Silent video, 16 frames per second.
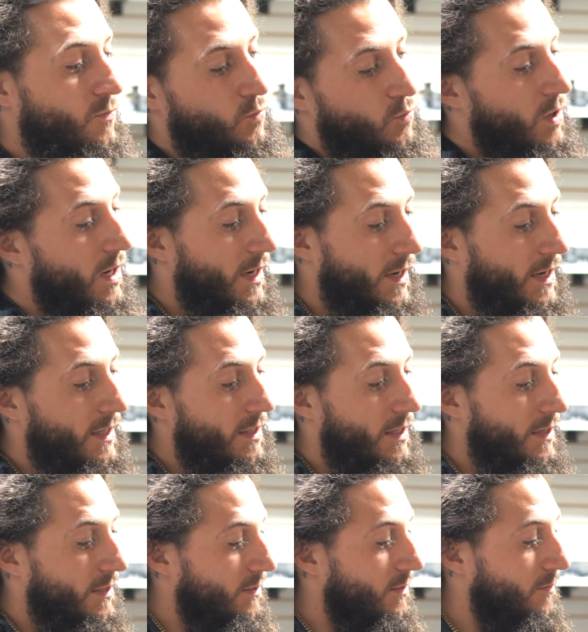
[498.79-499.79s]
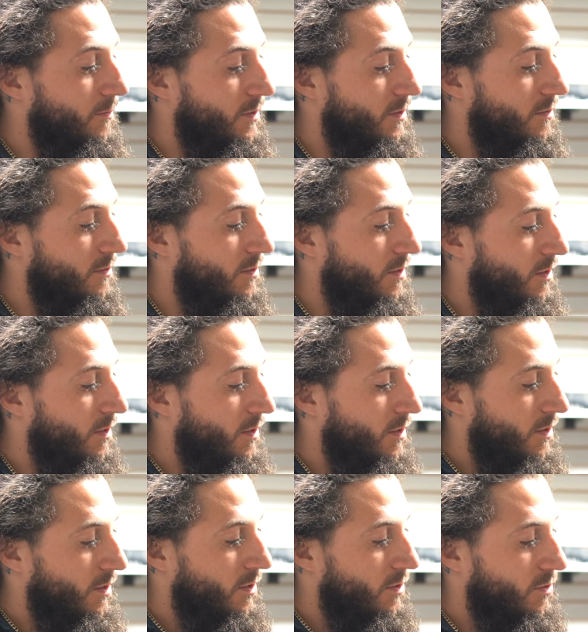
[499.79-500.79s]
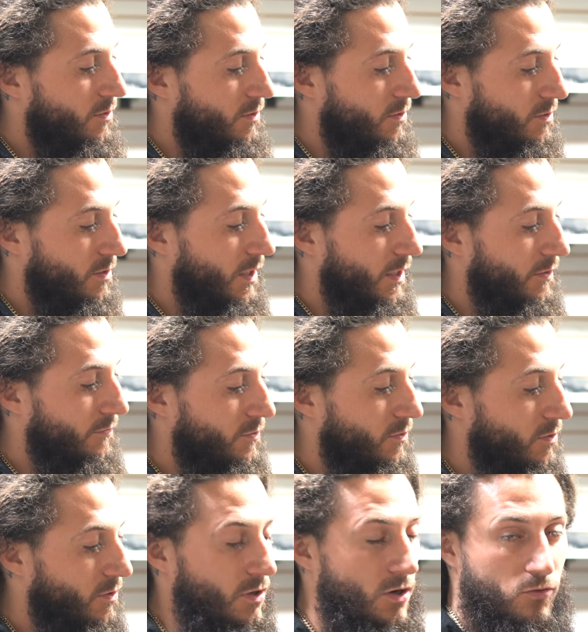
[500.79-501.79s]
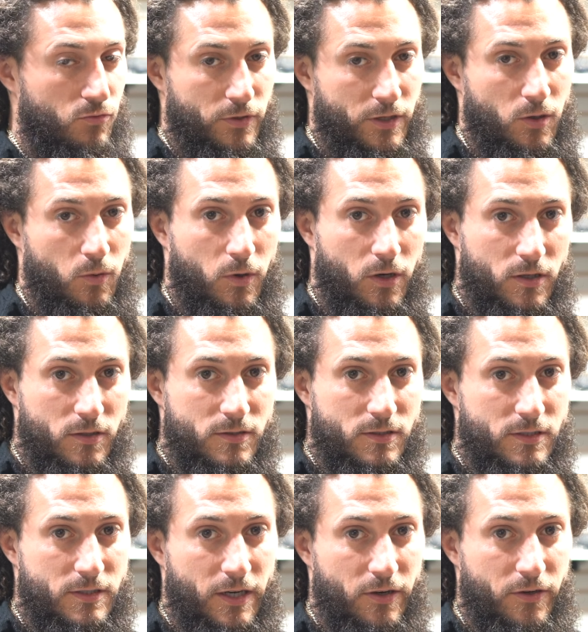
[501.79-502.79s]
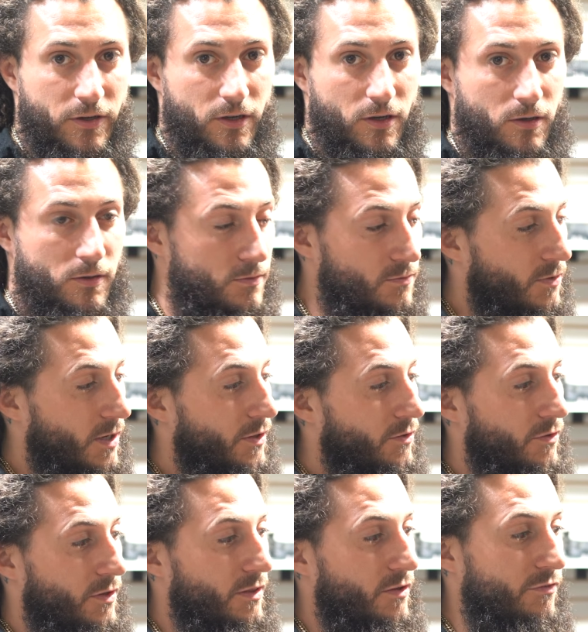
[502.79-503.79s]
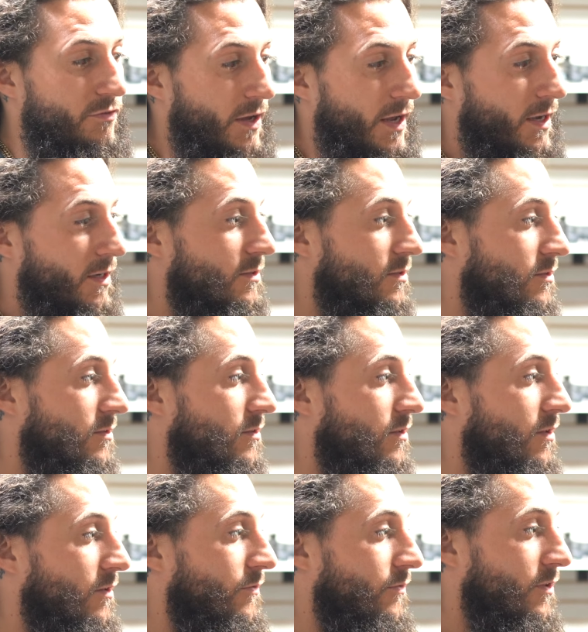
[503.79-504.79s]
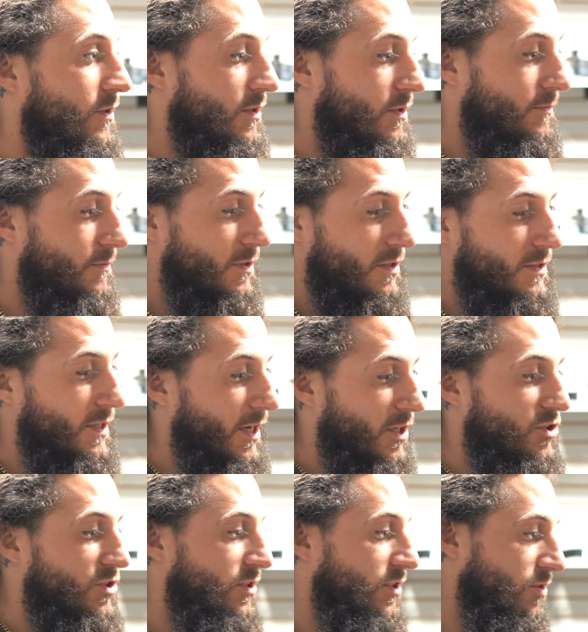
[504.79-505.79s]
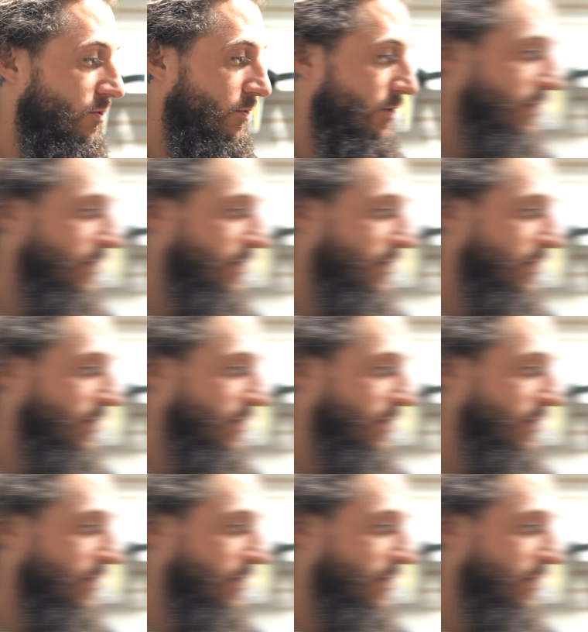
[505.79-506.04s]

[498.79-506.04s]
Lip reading: why I like them, and, you know, kind of a real world scenario rather than the facts of the tech sheet or